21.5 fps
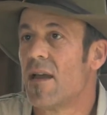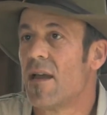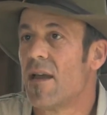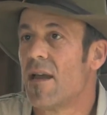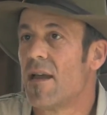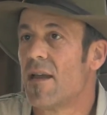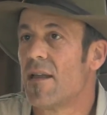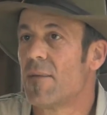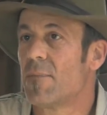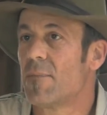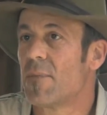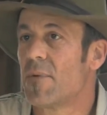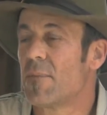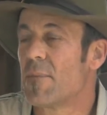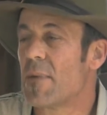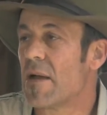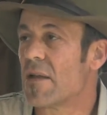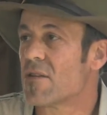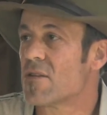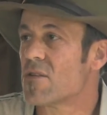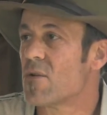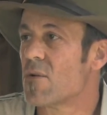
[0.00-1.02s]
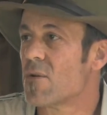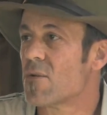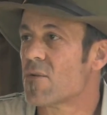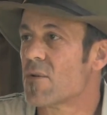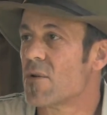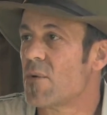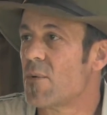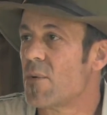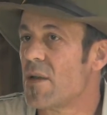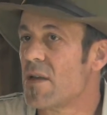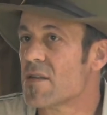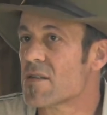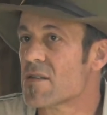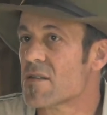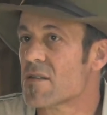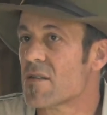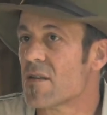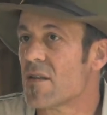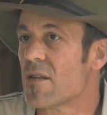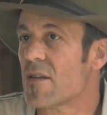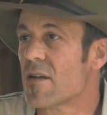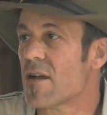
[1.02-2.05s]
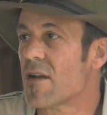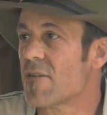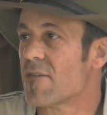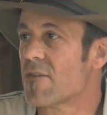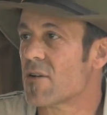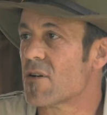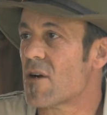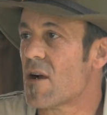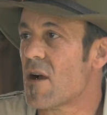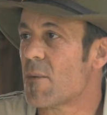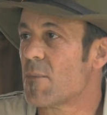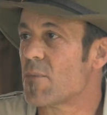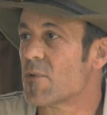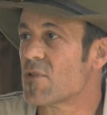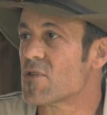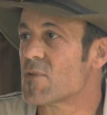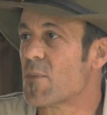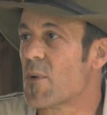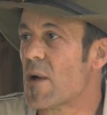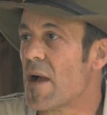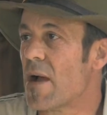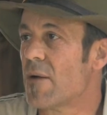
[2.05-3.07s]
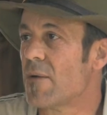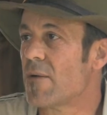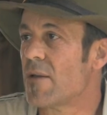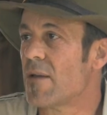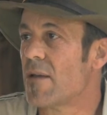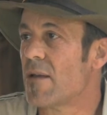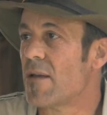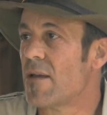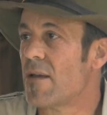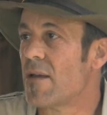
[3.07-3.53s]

And in about 2 or 3 weeks, the cover crop will sprout,